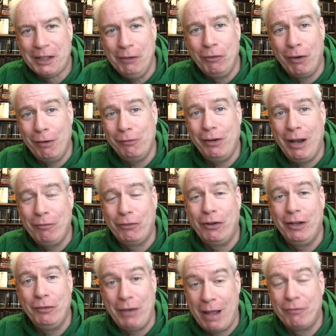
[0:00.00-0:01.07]
if you're
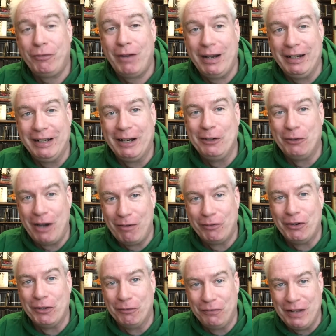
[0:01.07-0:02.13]
ever if you haven't read it and you're
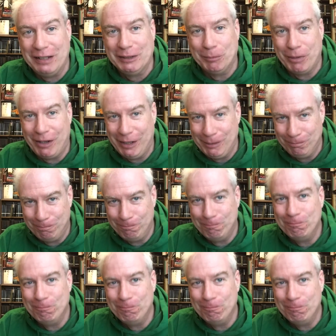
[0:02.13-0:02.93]
ever on the fence about it,